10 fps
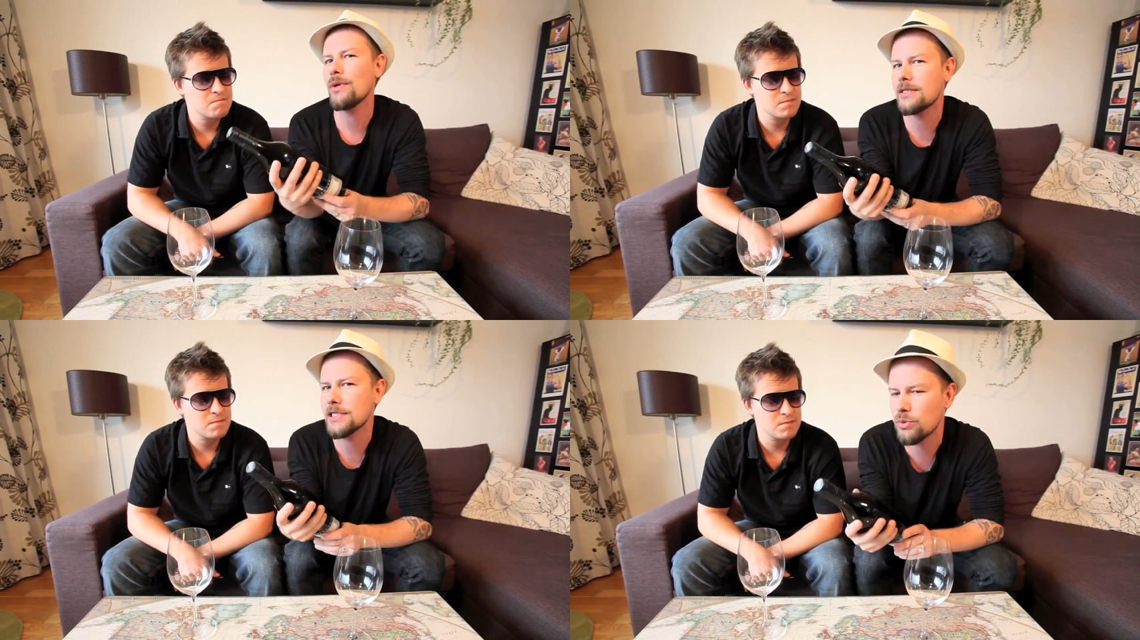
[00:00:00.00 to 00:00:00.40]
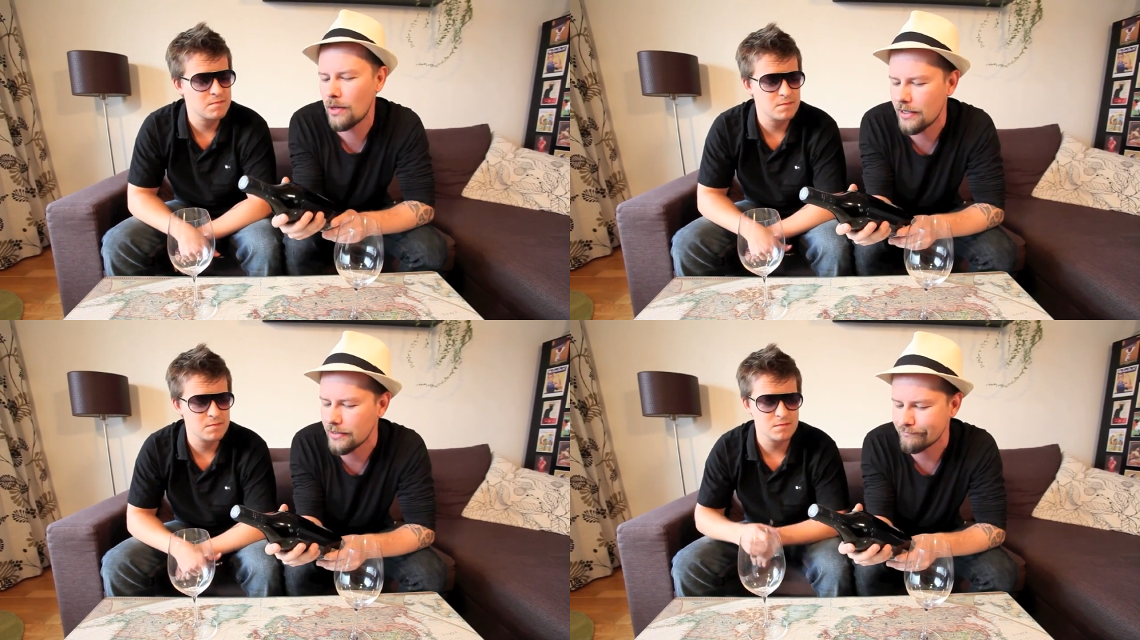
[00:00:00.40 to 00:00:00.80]
Speaker 1: with this
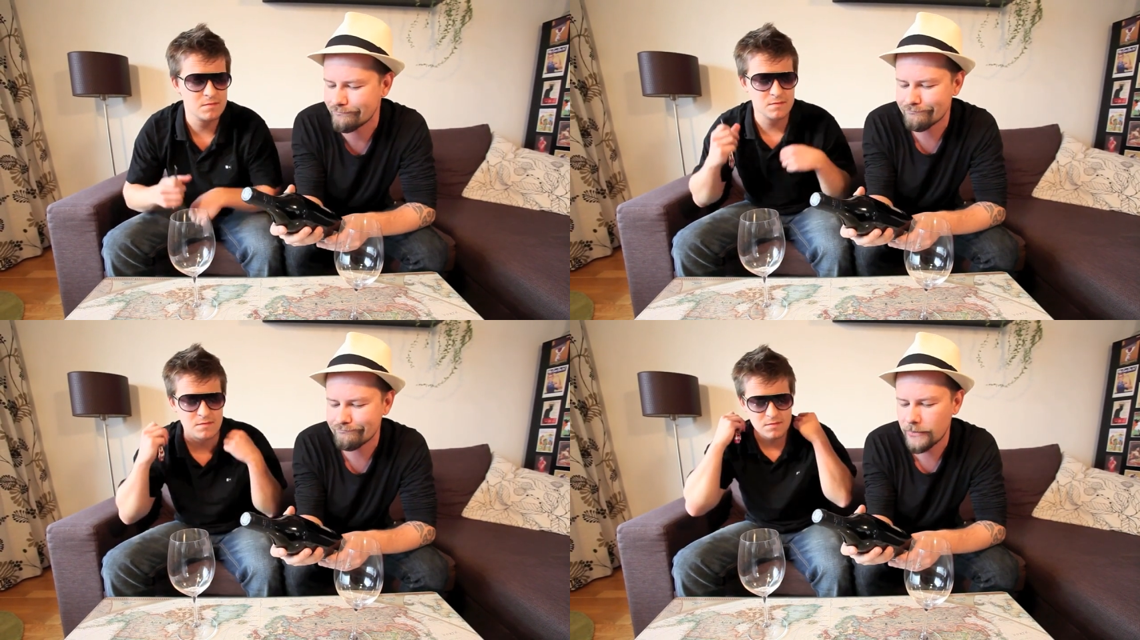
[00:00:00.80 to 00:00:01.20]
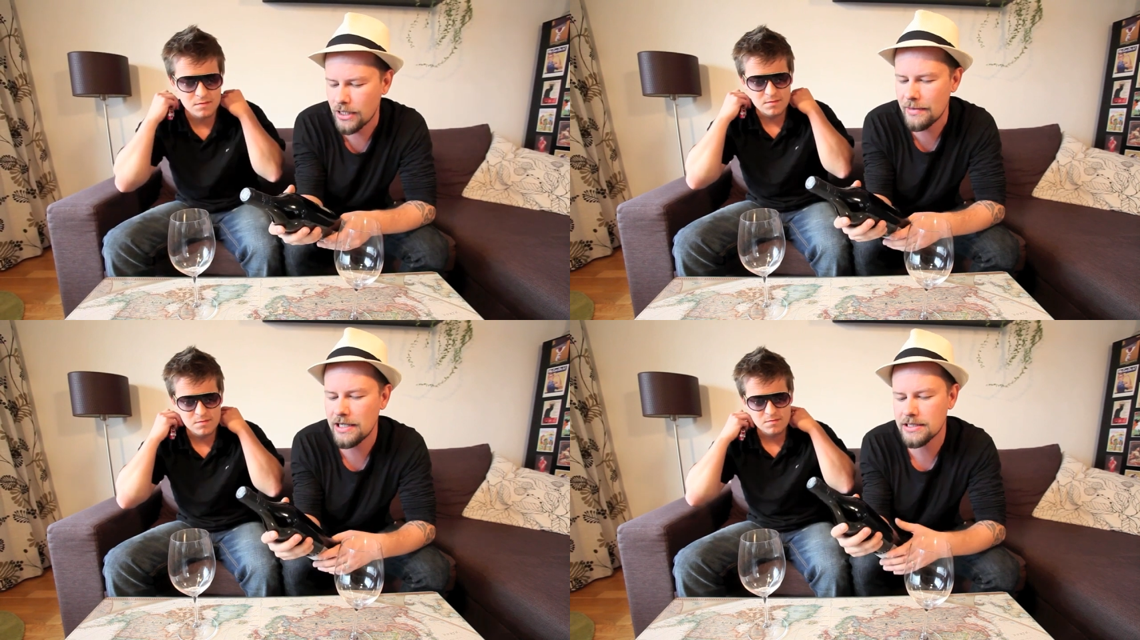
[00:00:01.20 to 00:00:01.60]
wine.
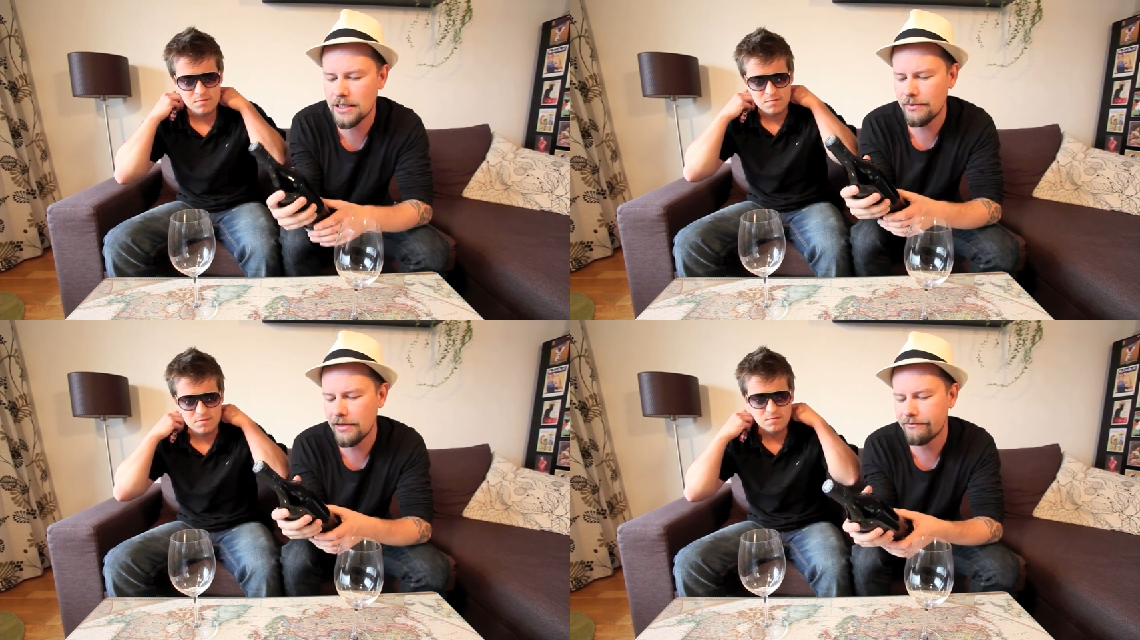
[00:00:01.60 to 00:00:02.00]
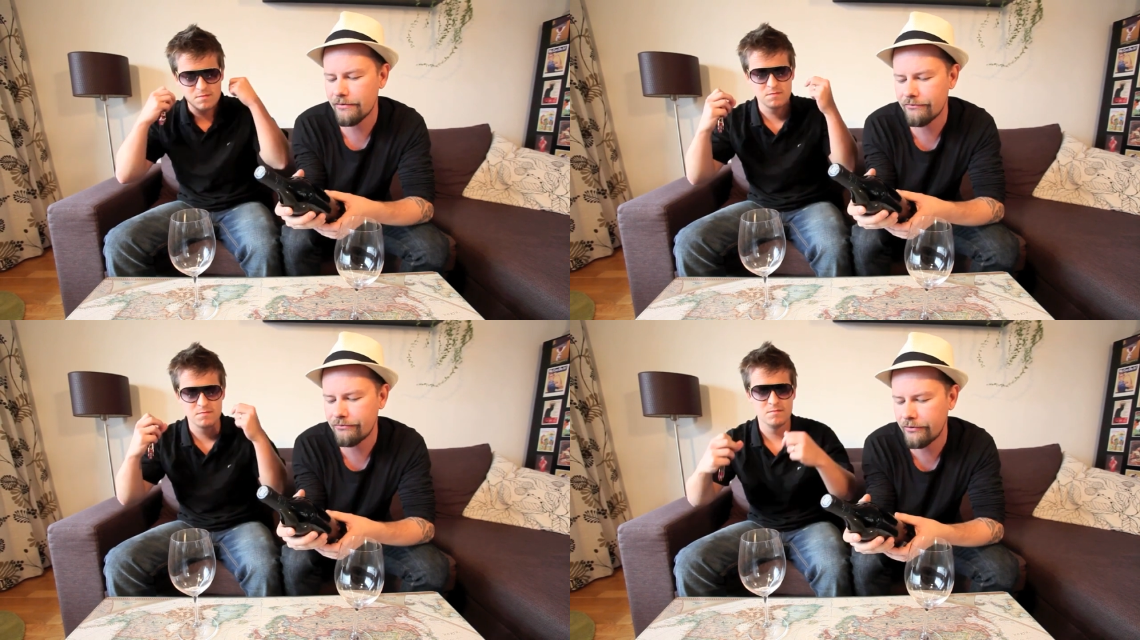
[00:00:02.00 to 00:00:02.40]
I mean, it's coming
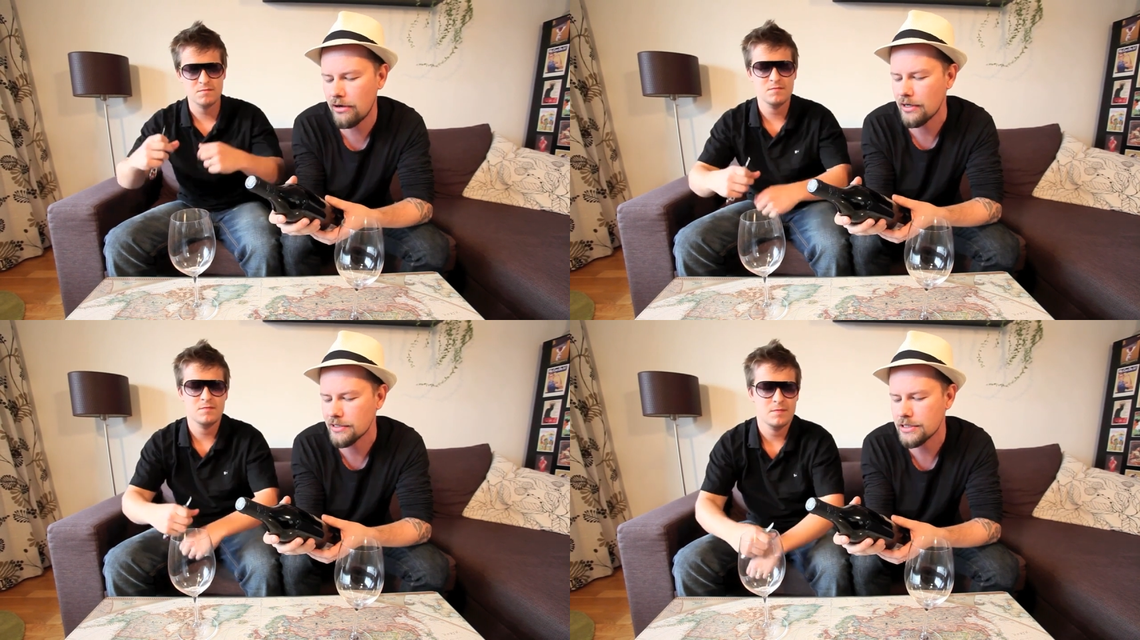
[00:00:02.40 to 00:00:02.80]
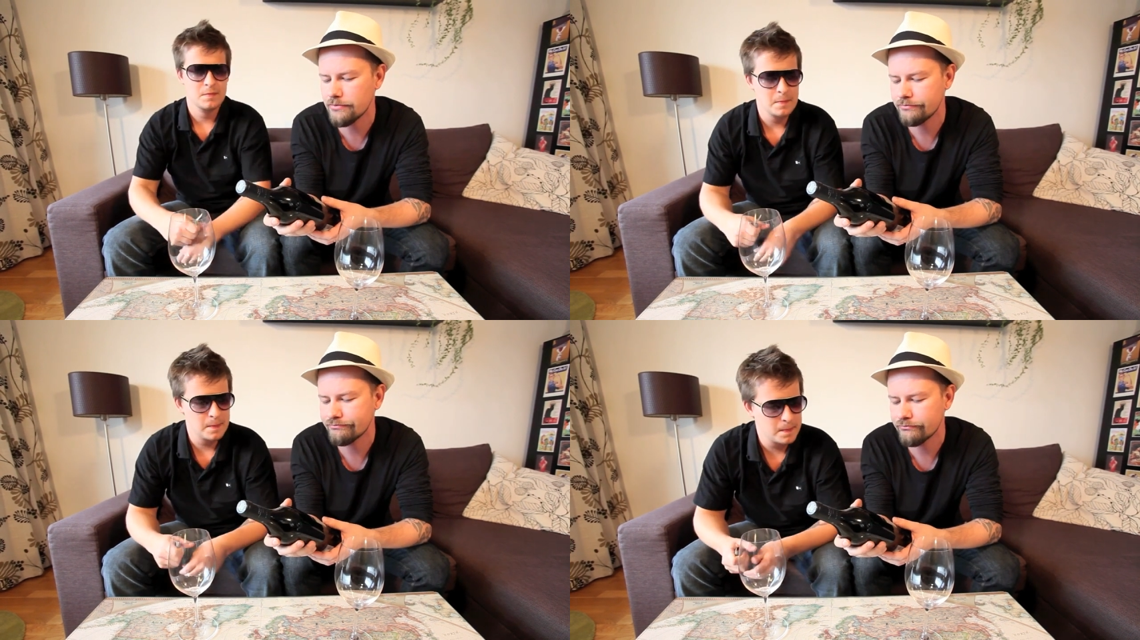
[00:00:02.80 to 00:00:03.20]
from France,